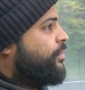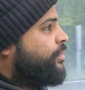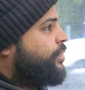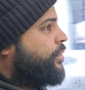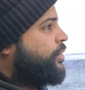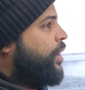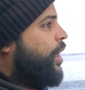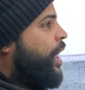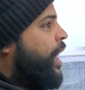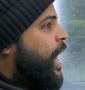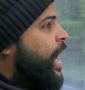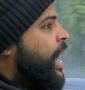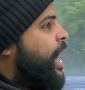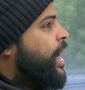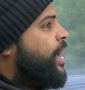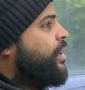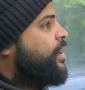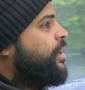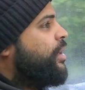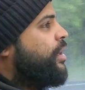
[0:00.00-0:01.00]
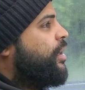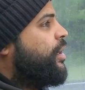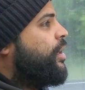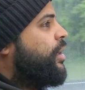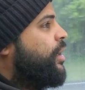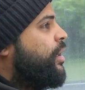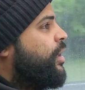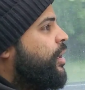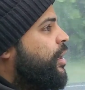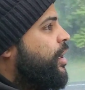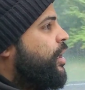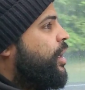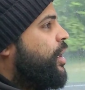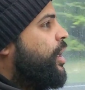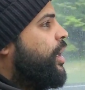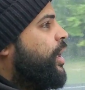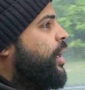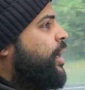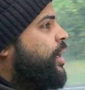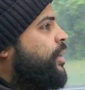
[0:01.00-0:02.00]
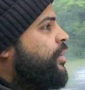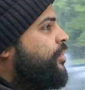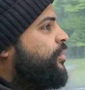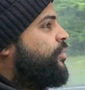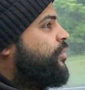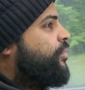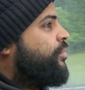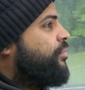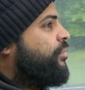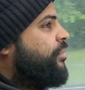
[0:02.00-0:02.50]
the head is